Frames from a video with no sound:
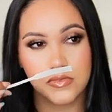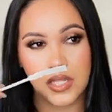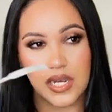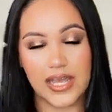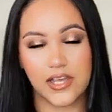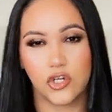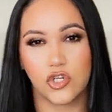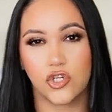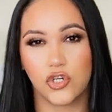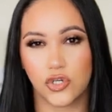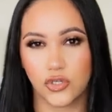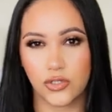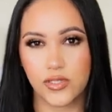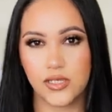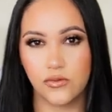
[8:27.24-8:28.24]
like a
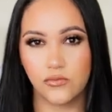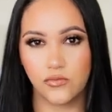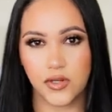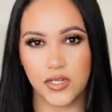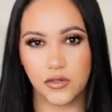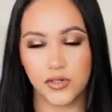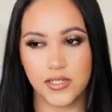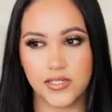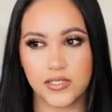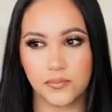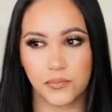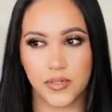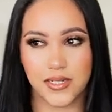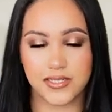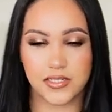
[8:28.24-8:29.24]
girly fragrance,
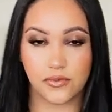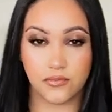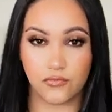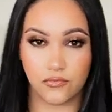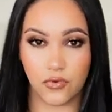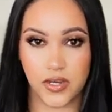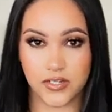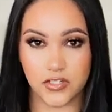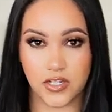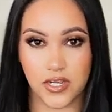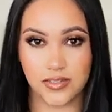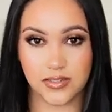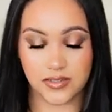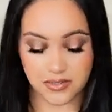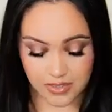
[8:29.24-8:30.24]
but it's fresh
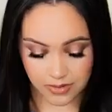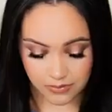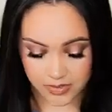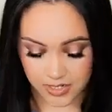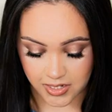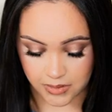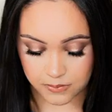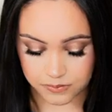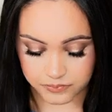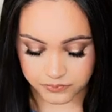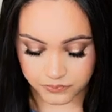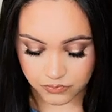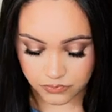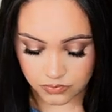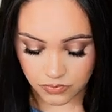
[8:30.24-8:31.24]
at the same time.
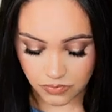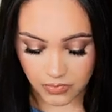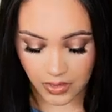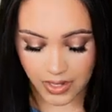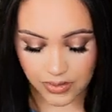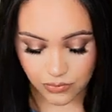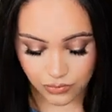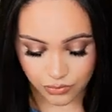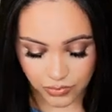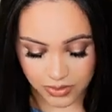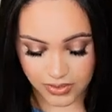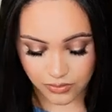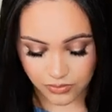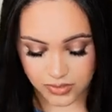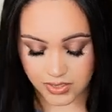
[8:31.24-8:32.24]
I
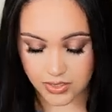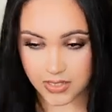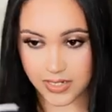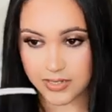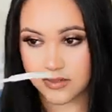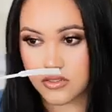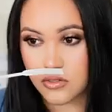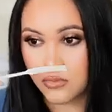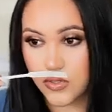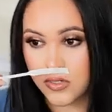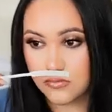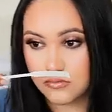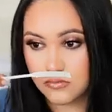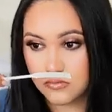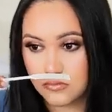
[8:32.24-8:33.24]
really like this
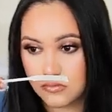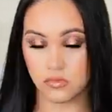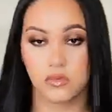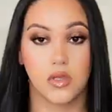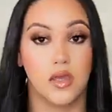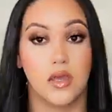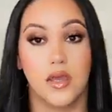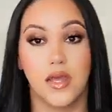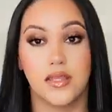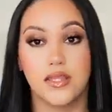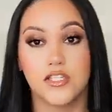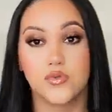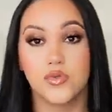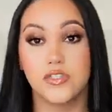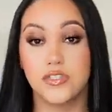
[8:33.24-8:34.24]
one. And
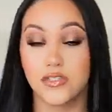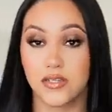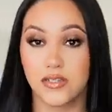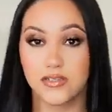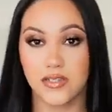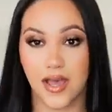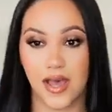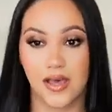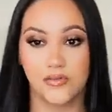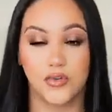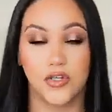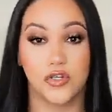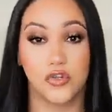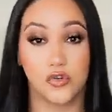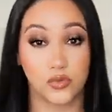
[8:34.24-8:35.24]
this one does have
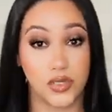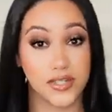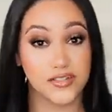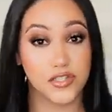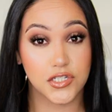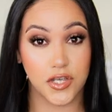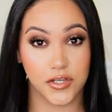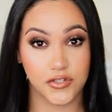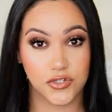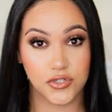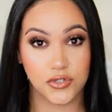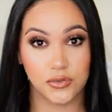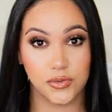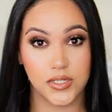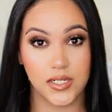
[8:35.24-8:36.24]
a green touch
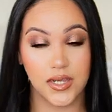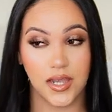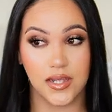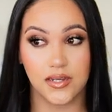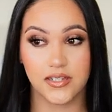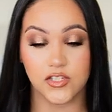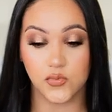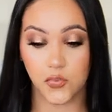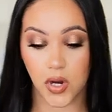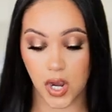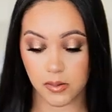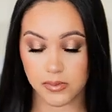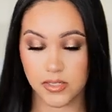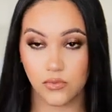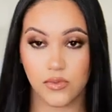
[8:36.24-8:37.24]
to it. And it's
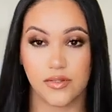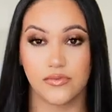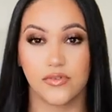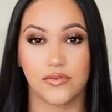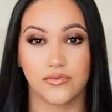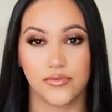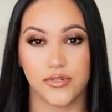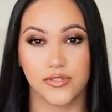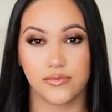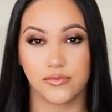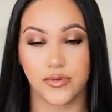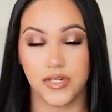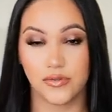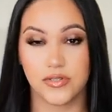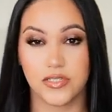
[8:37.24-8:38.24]
probably one of the first
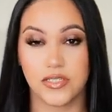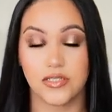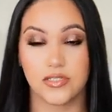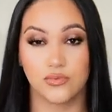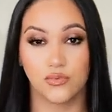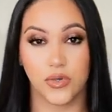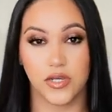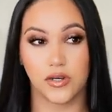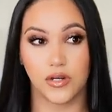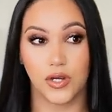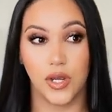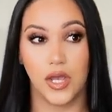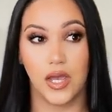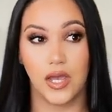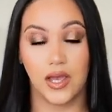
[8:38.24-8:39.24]
fragrances where